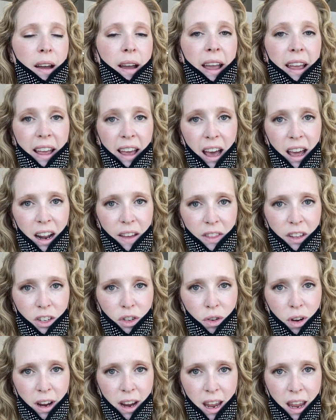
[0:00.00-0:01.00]
I got on the
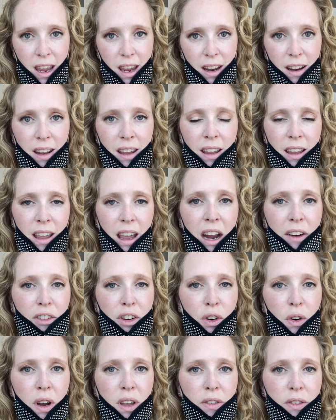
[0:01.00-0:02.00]
train
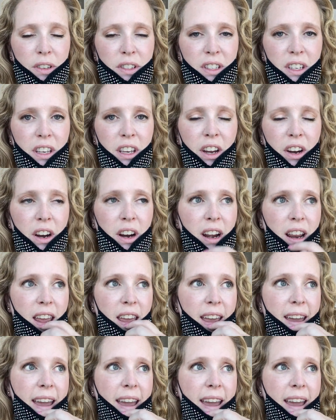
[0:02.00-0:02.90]
after going through security